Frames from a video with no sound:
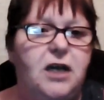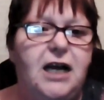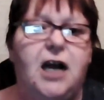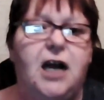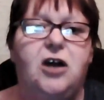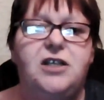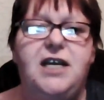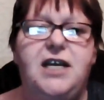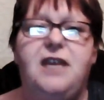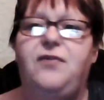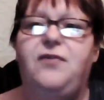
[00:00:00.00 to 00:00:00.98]
Can't say
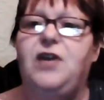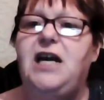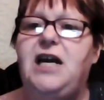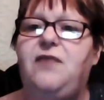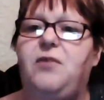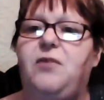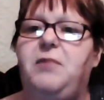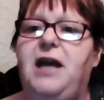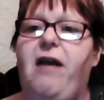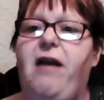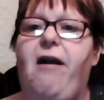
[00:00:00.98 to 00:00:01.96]
it for life on me.
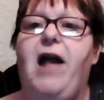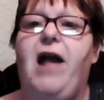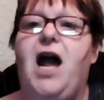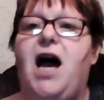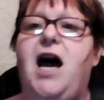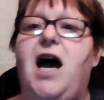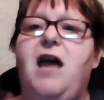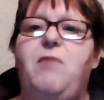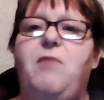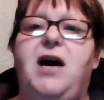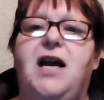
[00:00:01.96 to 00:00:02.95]
Hiya,
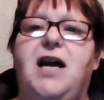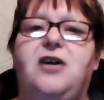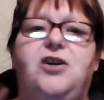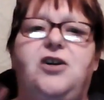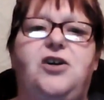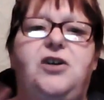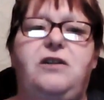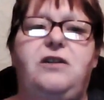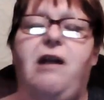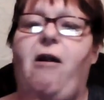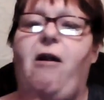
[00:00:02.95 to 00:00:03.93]

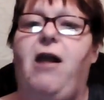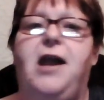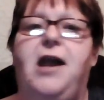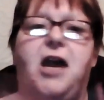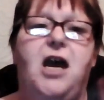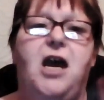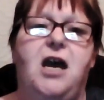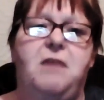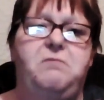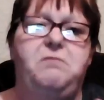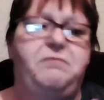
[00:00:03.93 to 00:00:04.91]
Michael.
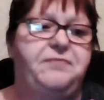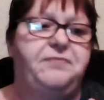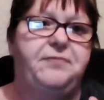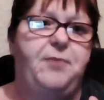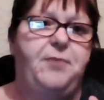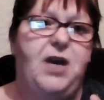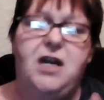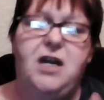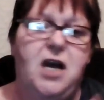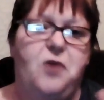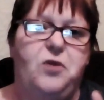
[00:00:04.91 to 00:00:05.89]
But
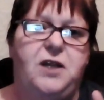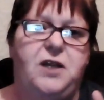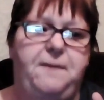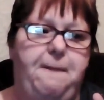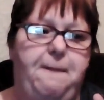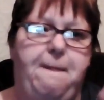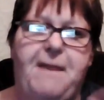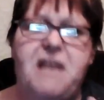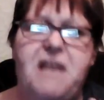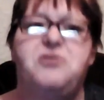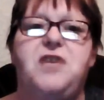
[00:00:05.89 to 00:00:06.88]
no,
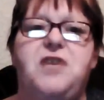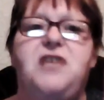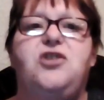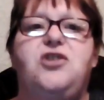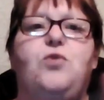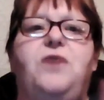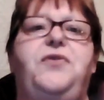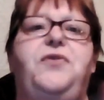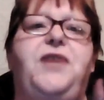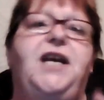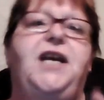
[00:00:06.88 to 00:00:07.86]
that is the one
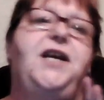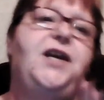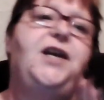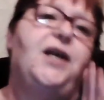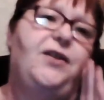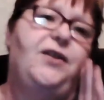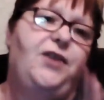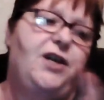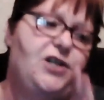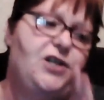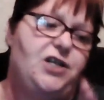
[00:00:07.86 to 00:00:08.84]
thing
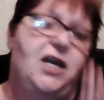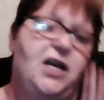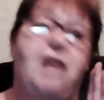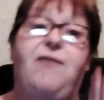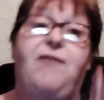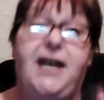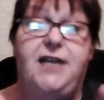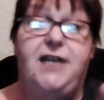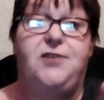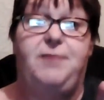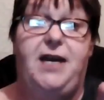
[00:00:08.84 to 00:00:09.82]
that
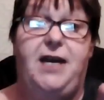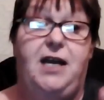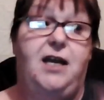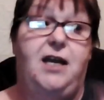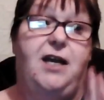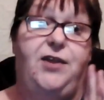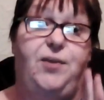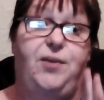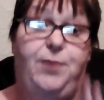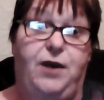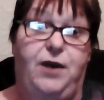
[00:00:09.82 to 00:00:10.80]
evades me, the
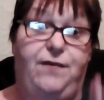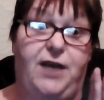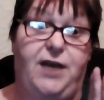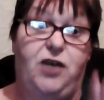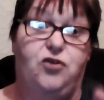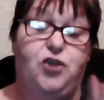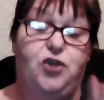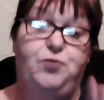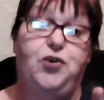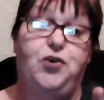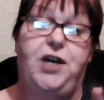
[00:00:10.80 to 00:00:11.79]
perfect Yorkshire
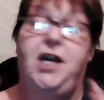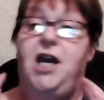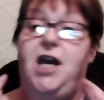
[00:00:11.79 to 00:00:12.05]
pudding.